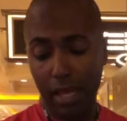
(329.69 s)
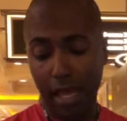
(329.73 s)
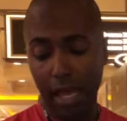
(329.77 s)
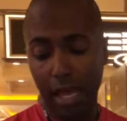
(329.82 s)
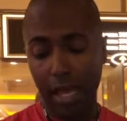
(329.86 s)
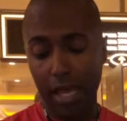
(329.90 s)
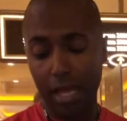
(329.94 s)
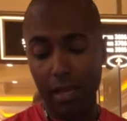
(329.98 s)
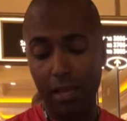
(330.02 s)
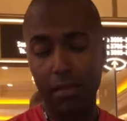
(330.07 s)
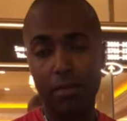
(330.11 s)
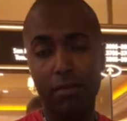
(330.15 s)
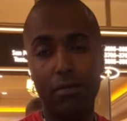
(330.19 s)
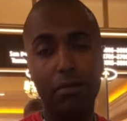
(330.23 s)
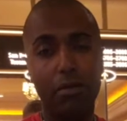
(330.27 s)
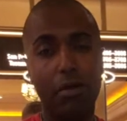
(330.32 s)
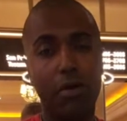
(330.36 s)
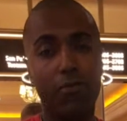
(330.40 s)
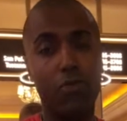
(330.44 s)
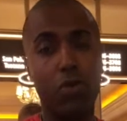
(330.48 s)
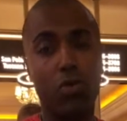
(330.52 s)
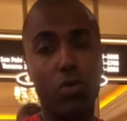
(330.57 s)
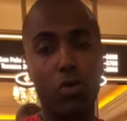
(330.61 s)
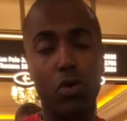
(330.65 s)
And
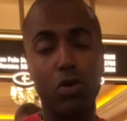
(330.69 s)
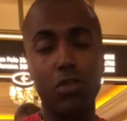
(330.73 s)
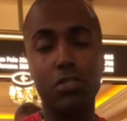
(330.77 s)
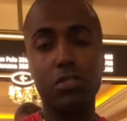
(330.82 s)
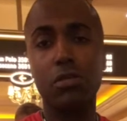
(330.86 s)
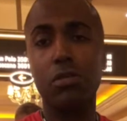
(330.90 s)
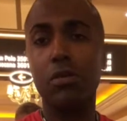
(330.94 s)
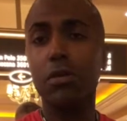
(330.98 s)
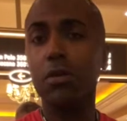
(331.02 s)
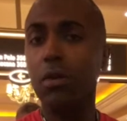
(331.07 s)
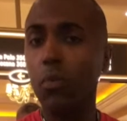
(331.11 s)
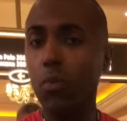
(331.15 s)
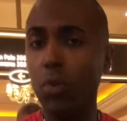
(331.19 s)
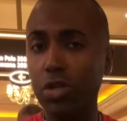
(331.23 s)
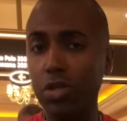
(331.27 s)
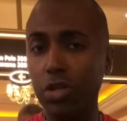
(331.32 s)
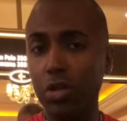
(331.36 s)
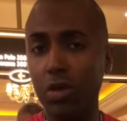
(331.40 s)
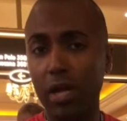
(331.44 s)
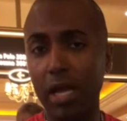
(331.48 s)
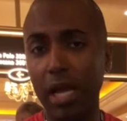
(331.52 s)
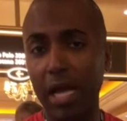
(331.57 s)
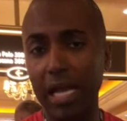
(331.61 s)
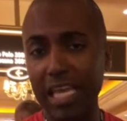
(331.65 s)
of course, when
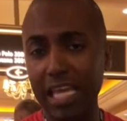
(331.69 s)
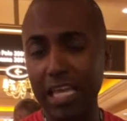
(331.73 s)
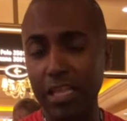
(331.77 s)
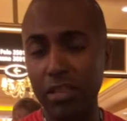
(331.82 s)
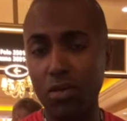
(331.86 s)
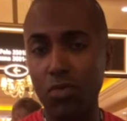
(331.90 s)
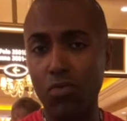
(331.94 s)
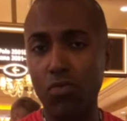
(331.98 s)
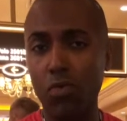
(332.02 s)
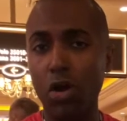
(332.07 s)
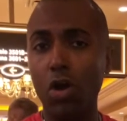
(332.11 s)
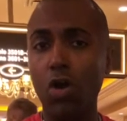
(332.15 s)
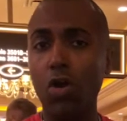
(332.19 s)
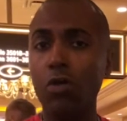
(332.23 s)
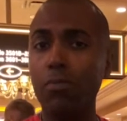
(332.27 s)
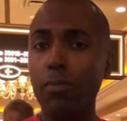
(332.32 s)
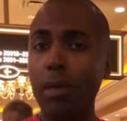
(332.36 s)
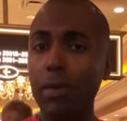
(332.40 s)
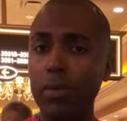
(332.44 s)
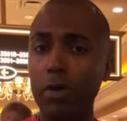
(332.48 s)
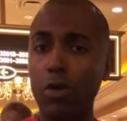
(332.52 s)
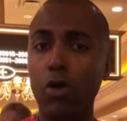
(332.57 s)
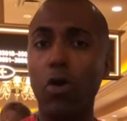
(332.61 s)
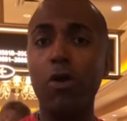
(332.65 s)
you're in the road,
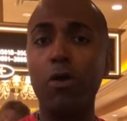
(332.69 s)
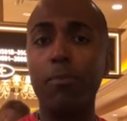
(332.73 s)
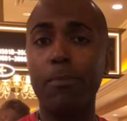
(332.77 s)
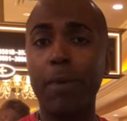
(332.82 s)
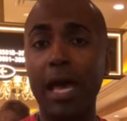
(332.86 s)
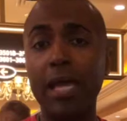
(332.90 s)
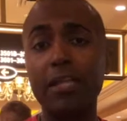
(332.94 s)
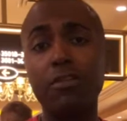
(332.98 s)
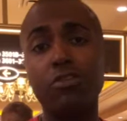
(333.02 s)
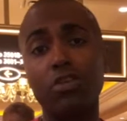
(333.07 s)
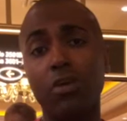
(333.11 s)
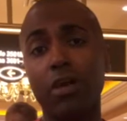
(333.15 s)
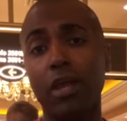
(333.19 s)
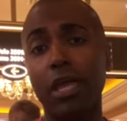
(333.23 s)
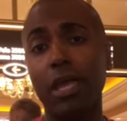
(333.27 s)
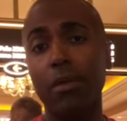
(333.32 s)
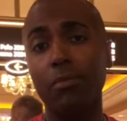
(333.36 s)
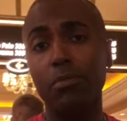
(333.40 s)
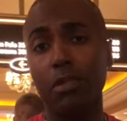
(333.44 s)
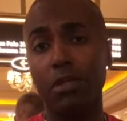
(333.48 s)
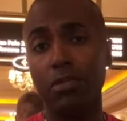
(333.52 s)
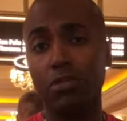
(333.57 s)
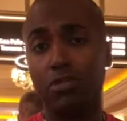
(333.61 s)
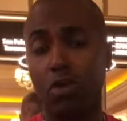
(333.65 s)
maybe going back to your
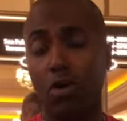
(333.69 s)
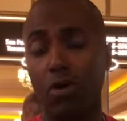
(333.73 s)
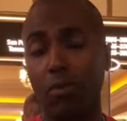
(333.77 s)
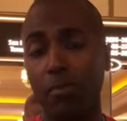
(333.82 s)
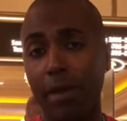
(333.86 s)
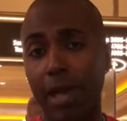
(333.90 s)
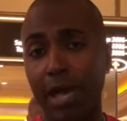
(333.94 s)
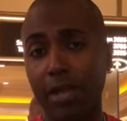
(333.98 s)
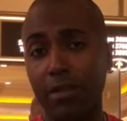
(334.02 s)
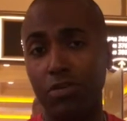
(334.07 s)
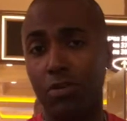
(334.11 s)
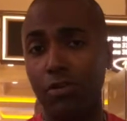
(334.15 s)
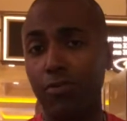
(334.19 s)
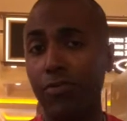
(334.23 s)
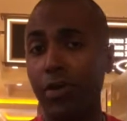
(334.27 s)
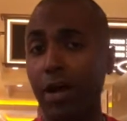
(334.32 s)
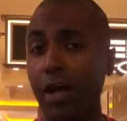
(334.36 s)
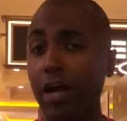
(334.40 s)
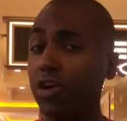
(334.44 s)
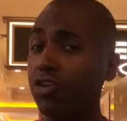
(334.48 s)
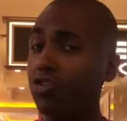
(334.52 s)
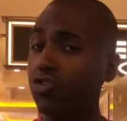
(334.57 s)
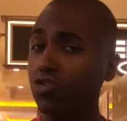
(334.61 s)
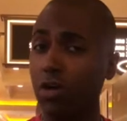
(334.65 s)
ambulance, going back to your
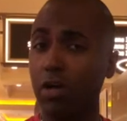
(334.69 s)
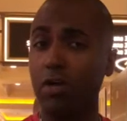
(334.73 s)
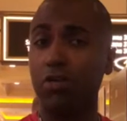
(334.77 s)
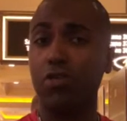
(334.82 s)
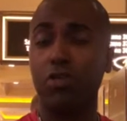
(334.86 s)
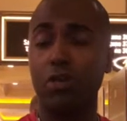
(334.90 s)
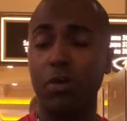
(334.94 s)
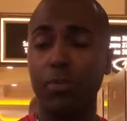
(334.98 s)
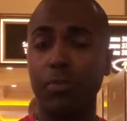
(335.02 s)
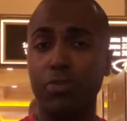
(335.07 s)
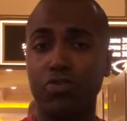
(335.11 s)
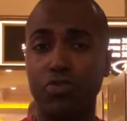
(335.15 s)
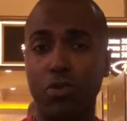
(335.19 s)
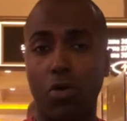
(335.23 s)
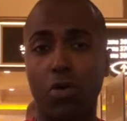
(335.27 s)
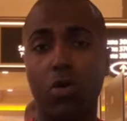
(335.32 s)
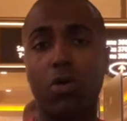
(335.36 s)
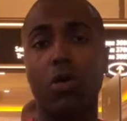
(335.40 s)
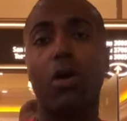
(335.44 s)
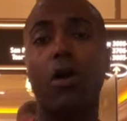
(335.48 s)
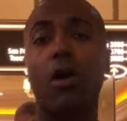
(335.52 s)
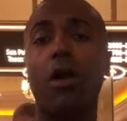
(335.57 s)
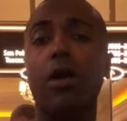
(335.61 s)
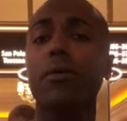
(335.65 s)
fire truck or your
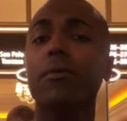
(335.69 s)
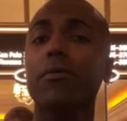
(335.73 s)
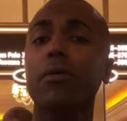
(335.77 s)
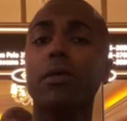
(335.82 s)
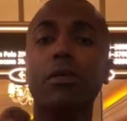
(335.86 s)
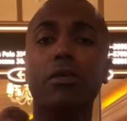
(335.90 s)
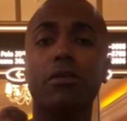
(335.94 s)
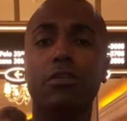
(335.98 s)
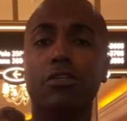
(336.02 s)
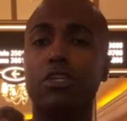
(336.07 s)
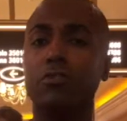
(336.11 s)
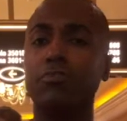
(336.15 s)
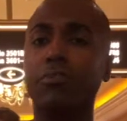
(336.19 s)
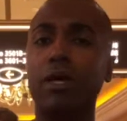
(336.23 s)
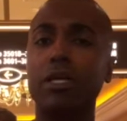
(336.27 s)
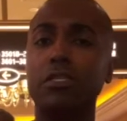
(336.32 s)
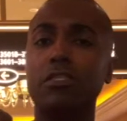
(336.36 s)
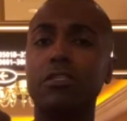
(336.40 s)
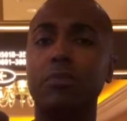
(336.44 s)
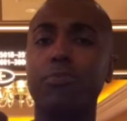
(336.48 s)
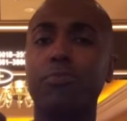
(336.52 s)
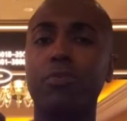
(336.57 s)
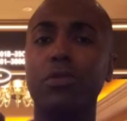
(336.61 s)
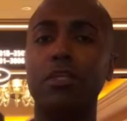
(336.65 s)
patrol car, just by
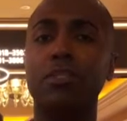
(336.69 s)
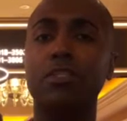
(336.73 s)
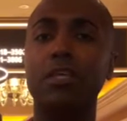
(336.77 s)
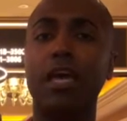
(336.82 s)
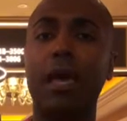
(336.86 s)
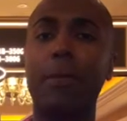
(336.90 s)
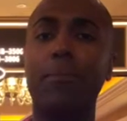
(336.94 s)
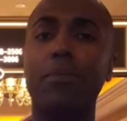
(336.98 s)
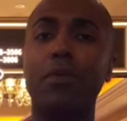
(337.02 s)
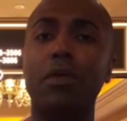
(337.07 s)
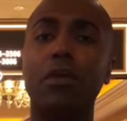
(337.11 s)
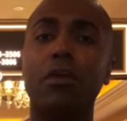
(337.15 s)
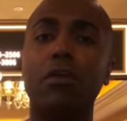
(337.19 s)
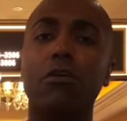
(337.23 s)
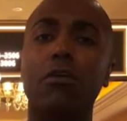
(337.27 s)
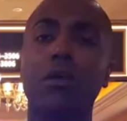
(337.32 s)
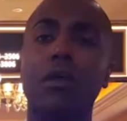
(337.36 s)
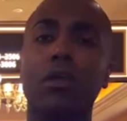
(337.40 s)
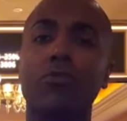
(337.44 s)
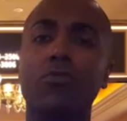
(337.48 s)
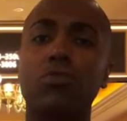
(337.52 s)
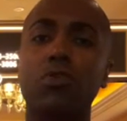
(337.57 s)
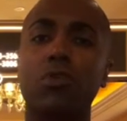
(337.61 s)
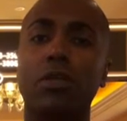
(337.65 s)
simply tapping
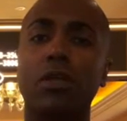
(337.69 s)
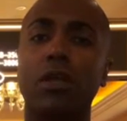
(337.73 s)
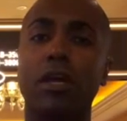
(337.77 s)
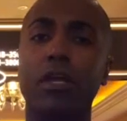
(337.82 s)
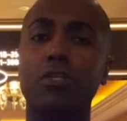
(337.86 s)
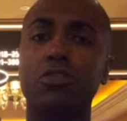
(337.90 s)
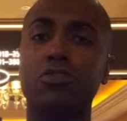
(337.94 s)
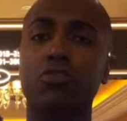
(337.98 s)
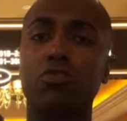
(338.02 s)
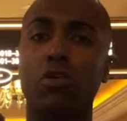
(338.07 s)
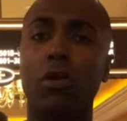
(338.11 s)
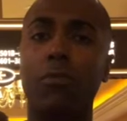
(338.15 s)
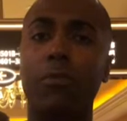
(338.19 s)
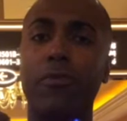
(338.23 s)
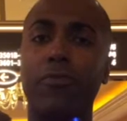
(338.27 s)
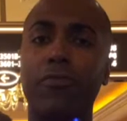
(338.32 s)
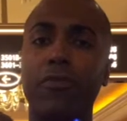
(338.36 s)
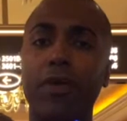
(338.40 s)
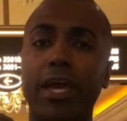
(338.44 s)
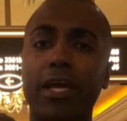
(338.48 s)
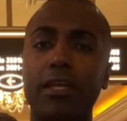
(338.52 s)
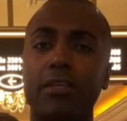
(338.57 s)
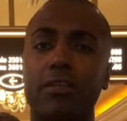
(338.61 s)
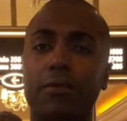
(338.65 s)
here gives you a nice strobe
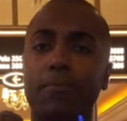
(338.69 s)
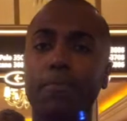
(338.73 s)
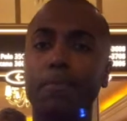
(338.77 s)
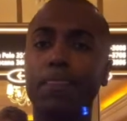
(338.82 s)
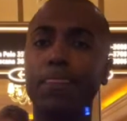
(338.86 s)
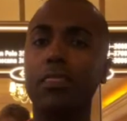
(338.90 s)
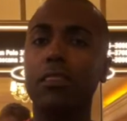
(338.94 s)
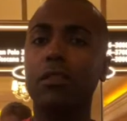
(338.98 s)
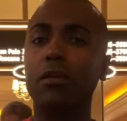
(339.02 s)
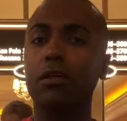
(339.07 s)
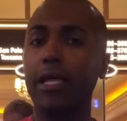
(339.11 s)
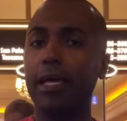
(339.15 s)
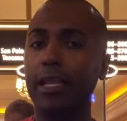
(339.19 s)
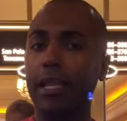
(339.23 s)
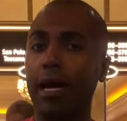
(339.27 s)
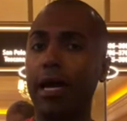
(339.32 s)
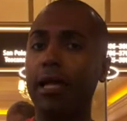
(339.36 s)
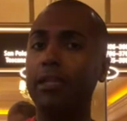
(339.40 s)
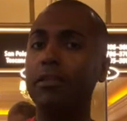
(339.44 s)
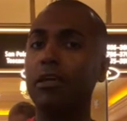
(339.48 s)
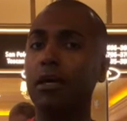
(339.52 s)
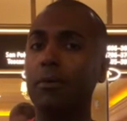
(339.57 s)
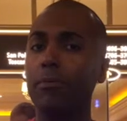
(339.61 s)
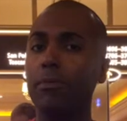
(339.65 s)
effect to let
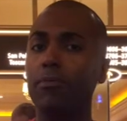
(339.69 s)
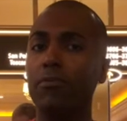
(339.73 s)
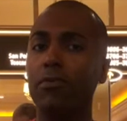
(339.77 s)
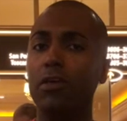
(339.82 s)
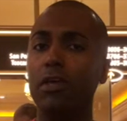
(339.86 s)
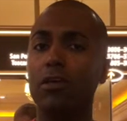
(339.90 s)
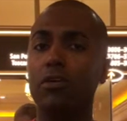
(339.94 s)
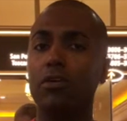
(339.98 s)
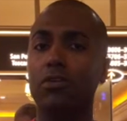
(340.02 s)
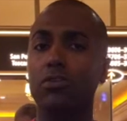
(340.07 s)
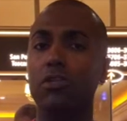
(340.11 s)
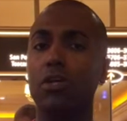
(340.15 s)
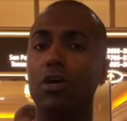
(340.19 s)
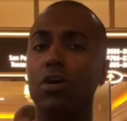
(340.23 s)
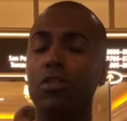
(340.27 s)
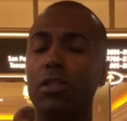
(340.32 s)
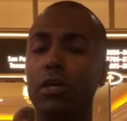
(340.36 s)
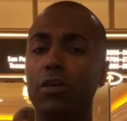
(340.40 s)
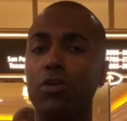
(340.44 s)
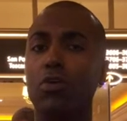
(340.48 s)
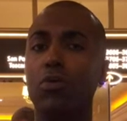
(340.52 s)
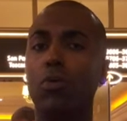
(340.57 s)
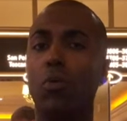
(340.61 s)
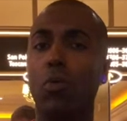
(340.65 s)
oncoming vehicles know
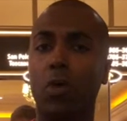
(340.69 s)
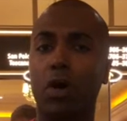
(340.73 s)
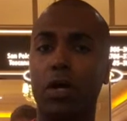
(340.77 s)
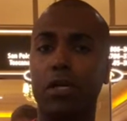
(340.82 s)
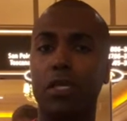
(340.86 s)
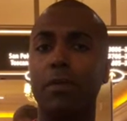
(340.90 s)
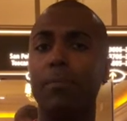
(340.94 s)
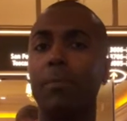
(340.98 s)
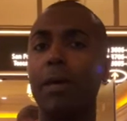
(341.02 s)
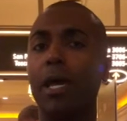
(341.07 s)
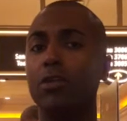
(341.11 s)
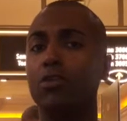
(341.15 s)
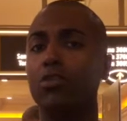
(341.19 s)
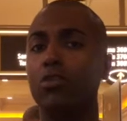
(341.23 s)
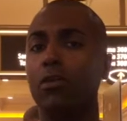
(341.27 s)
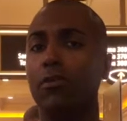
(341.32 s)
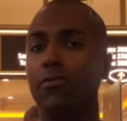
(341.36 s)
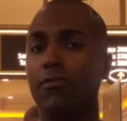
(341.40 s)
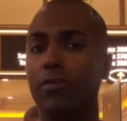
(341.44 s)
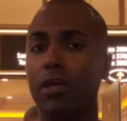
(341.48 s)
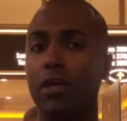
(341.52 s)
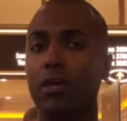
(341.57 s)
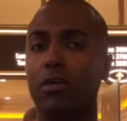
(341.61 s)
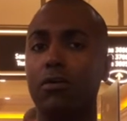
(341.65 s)
that you're walking back to
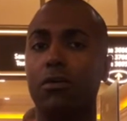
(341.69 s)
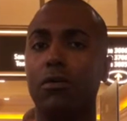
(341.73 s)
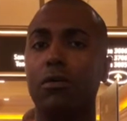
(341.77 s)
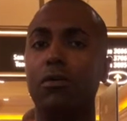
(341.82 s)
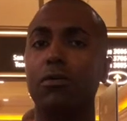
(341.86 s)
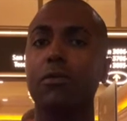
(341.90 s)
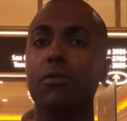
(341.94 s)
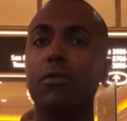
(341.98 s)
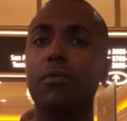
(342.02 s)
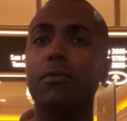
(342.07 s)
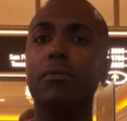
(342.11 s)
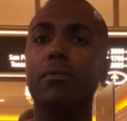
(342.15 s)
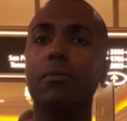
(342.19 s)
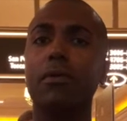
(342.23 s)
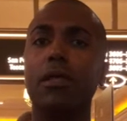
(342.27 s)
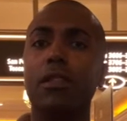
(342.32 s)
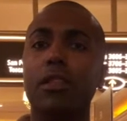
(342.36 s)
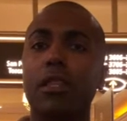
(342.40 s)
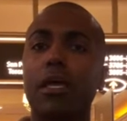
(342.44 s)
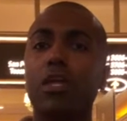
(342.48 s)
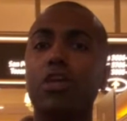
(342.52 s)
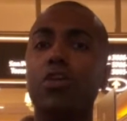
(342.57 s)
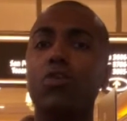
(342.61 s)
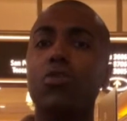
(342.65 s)
your vehicle
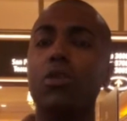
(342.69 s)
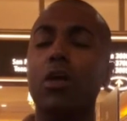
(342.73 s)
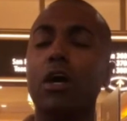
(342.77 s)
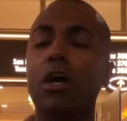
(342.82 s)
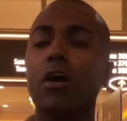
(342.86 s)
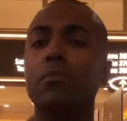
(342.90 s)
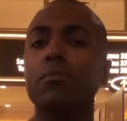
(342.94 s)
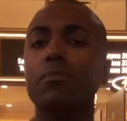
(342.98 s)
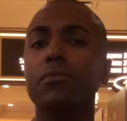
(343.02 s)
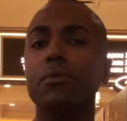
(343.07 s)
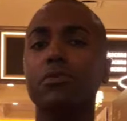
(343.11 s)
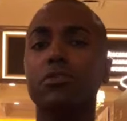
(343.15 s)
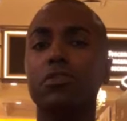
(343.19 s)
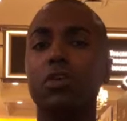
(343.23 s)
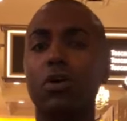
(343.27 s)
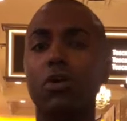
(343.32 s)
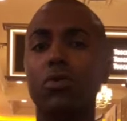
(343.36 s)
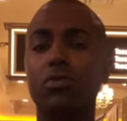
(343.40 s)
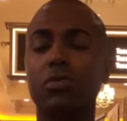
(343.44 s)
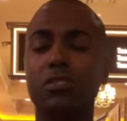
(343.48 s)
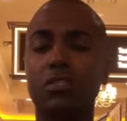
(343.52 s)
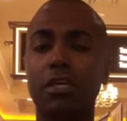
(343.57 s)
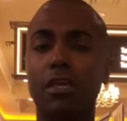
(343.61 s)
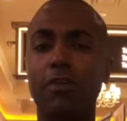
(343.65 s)
and let you know.
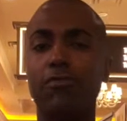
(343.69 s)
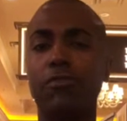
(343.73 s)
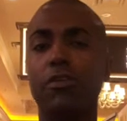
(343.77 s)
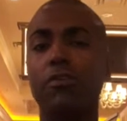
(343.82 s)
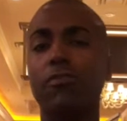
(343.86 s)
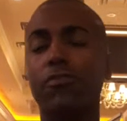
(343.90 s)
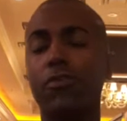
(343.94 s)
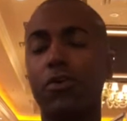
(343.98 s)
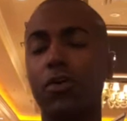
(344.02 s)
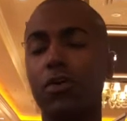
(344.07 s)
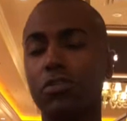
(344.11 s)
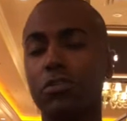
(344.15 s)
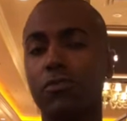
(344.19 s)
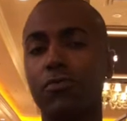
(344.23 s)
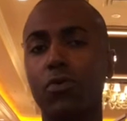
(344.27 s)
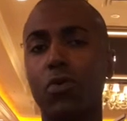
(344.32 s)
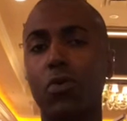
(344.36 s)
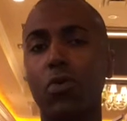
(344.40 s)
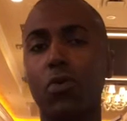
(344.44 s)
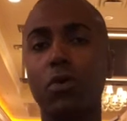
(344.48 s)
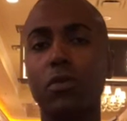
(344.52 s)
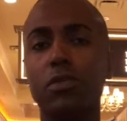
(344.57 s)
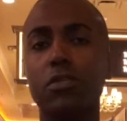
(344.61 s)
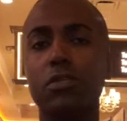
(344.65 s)
So safety first, of
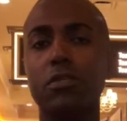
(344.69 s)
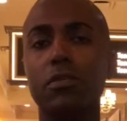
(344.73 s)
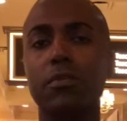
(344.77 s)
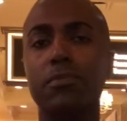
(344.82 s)
course.